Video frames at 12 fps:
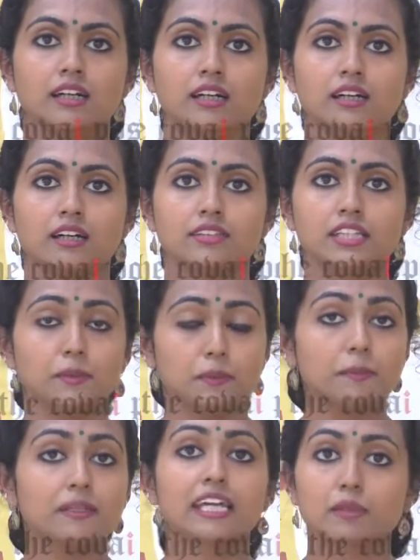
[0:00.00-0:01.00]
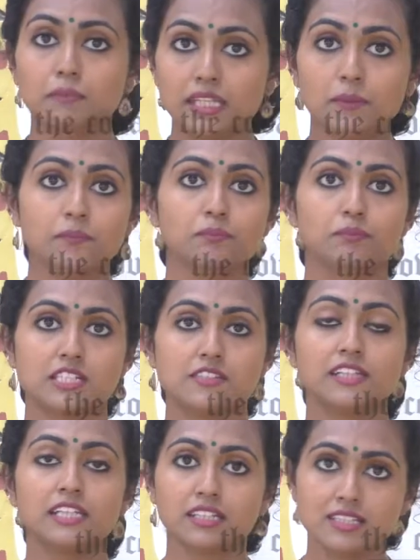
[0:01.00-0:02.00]
there are people like me,
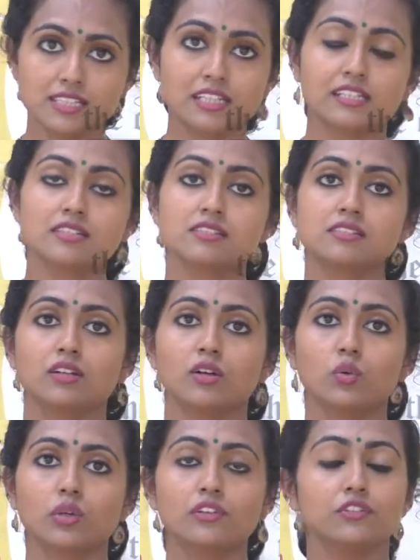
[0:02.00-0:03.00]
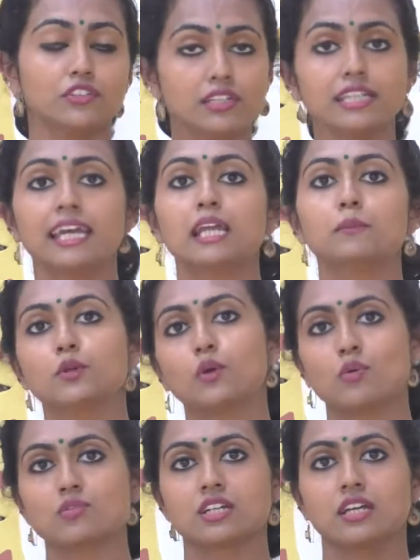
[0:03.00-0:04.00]
breastfeeding consultants, who can really help
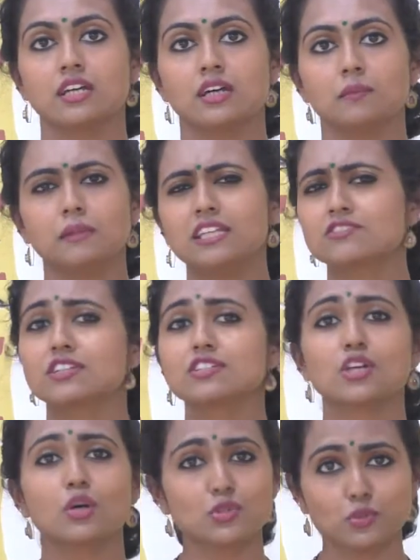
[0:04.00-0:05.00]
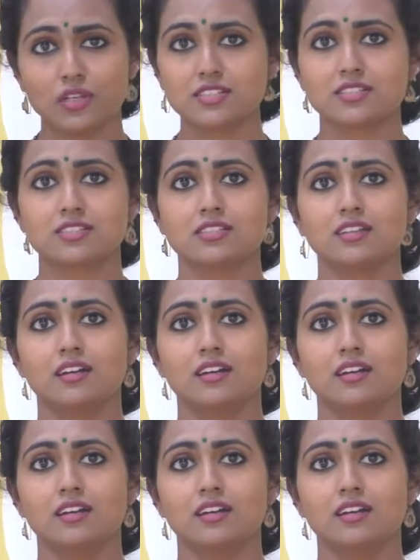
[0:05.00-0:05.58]
you out. Please reach out to us.